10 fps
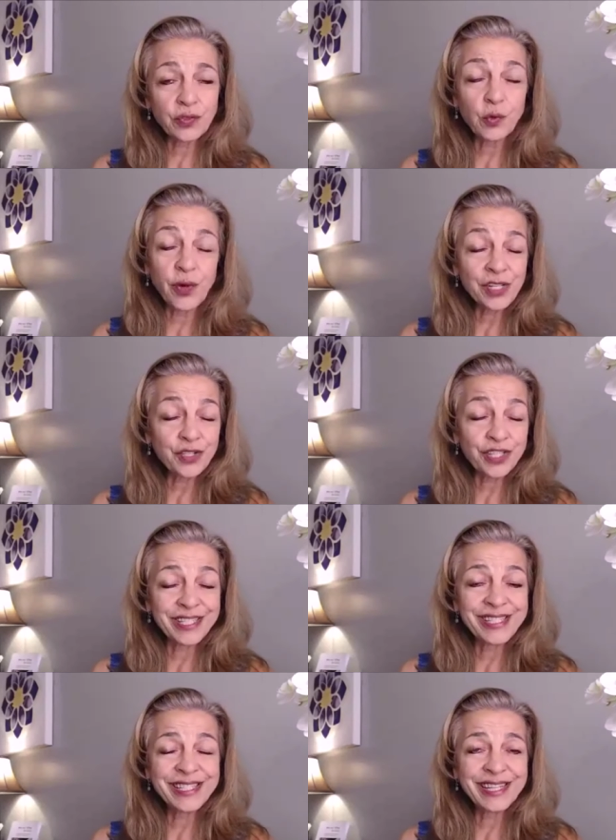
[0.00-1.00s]

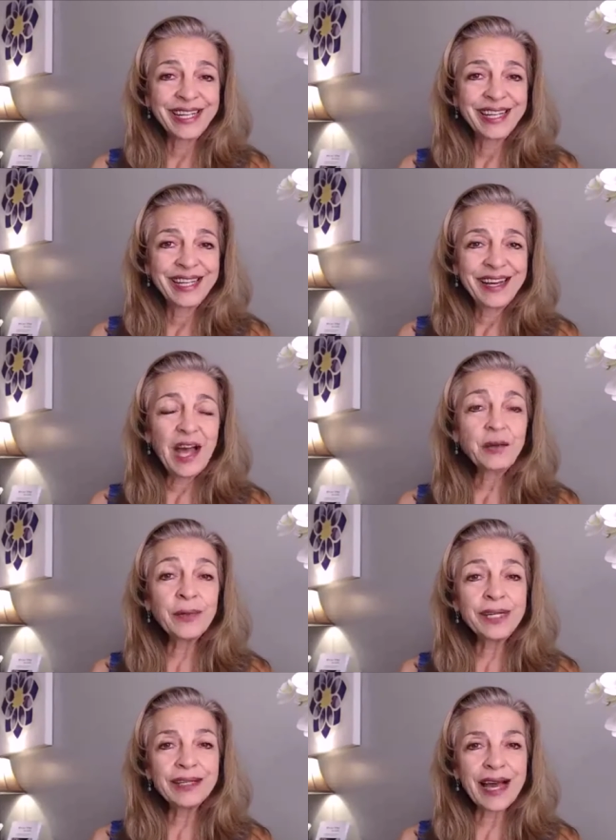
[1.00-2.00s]
questions, I
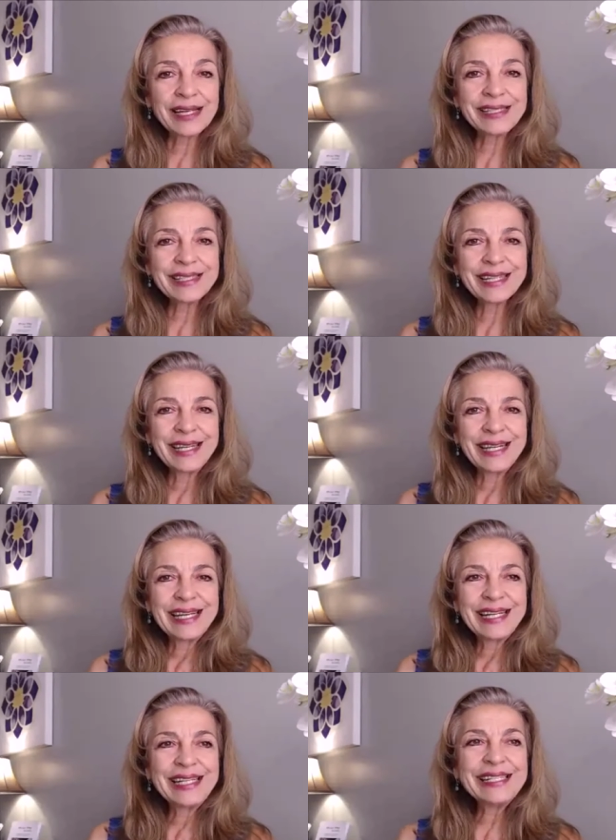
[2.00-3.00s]
realized
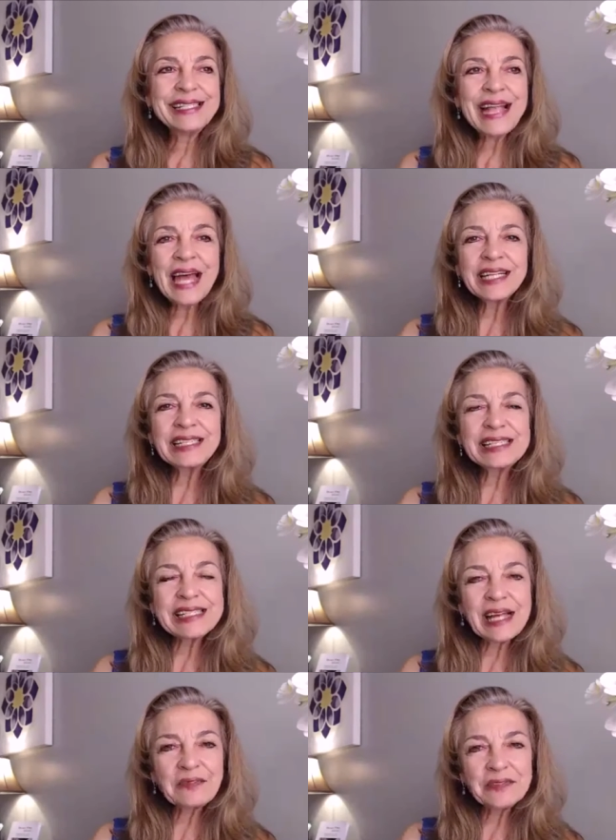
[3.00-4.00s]
he's lacking
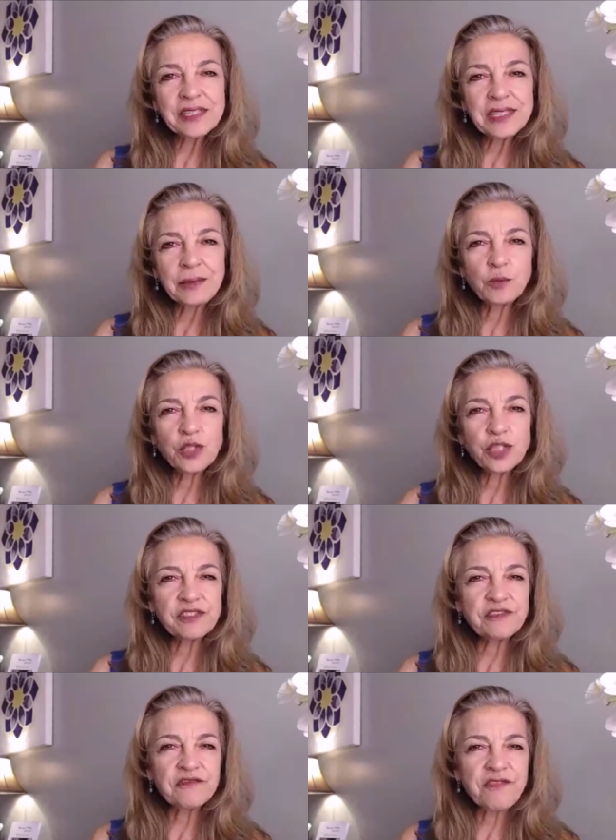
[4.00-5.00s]
self-esteem, which
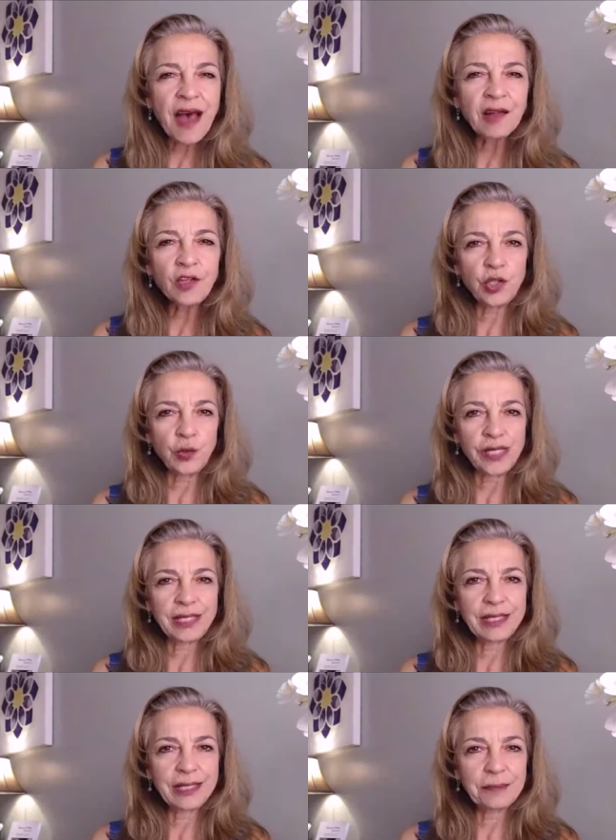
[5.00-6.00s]
is valuing
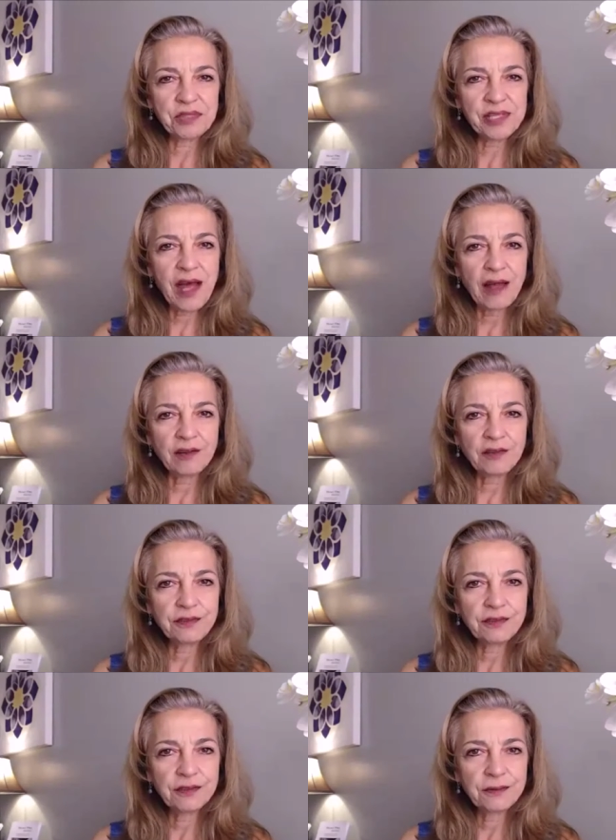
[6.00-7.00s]
himself
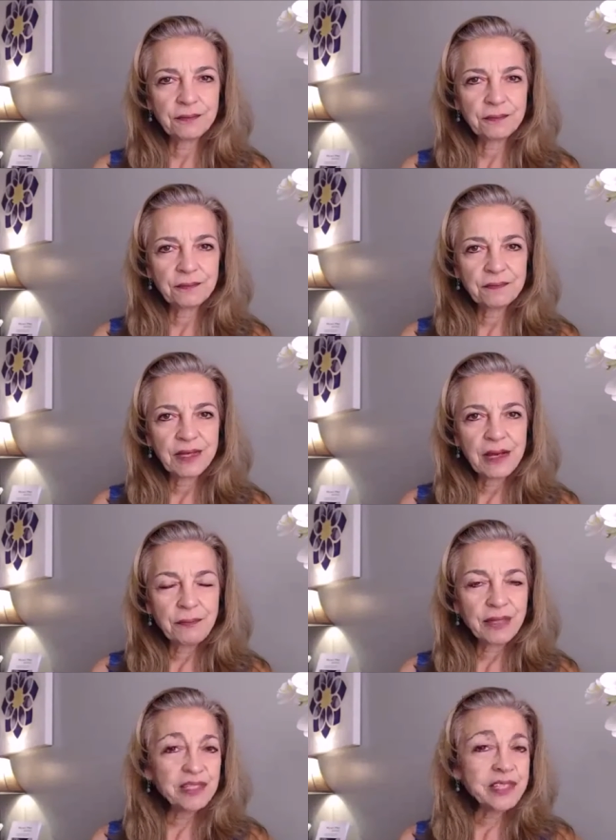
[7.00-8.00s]

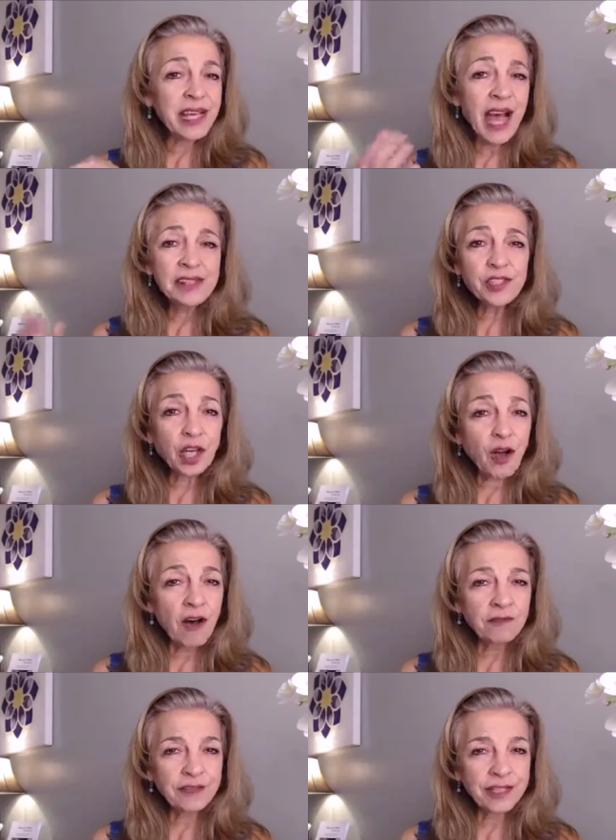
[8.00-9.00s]
because he has the
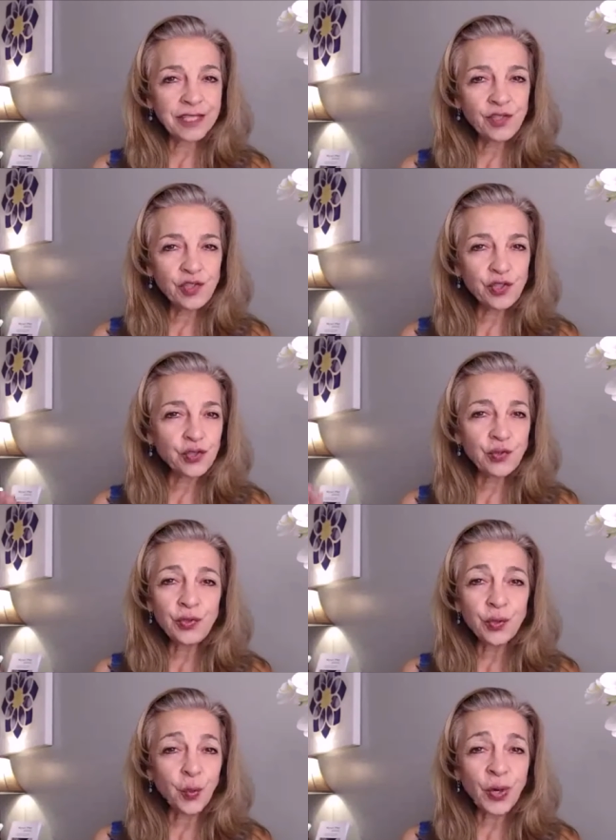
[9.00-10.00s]
confidence to do
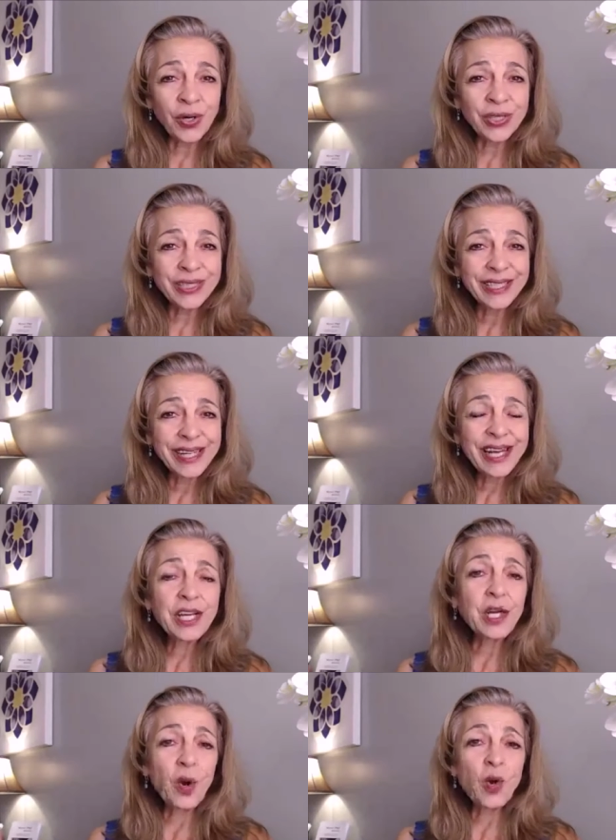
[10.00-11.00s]
the work.
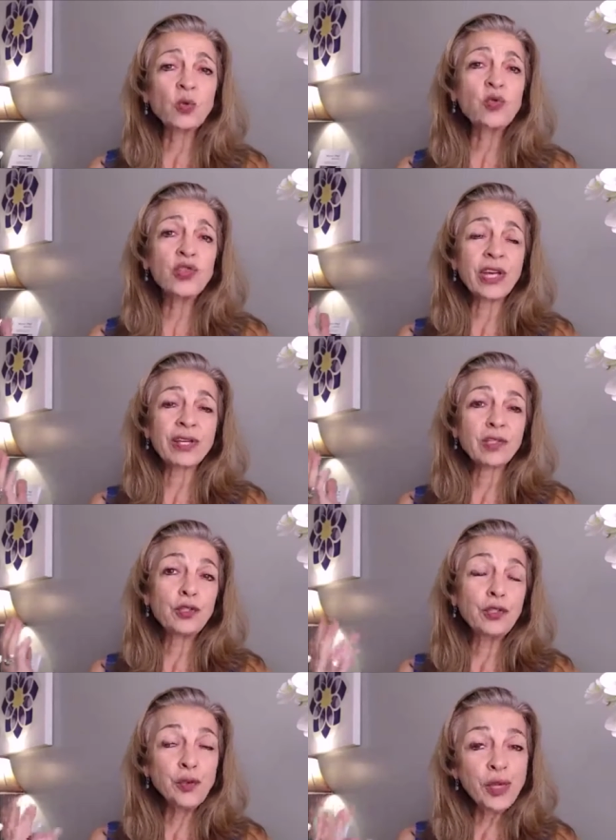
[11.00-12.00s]
He owns
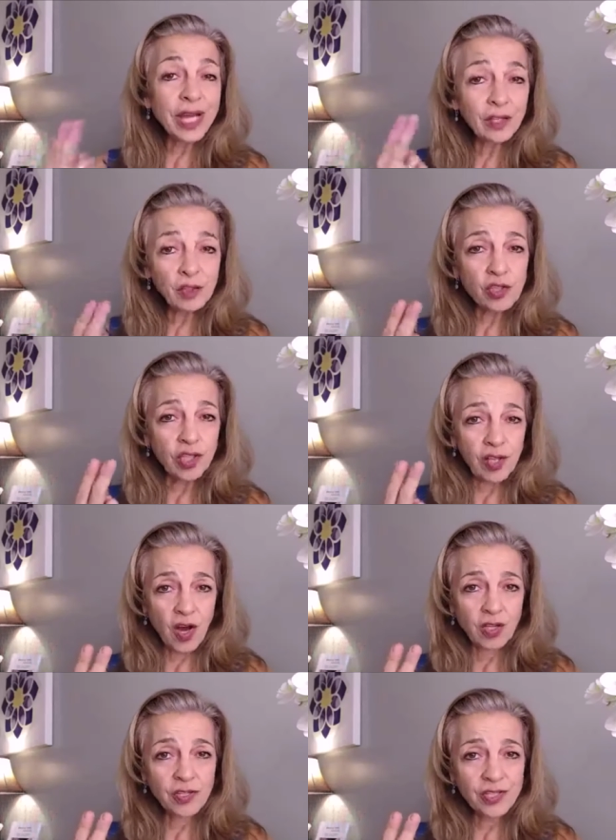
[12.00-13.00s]
two nail
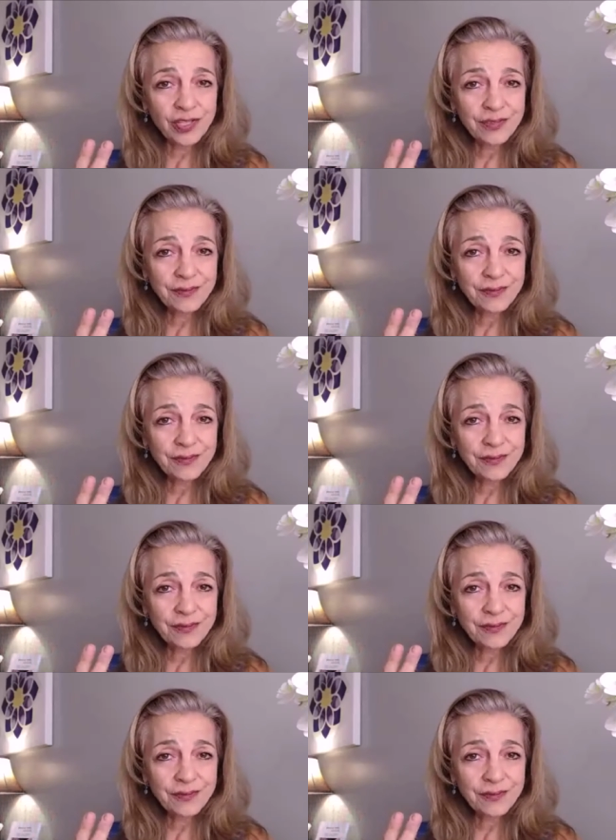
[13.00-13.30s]
salons.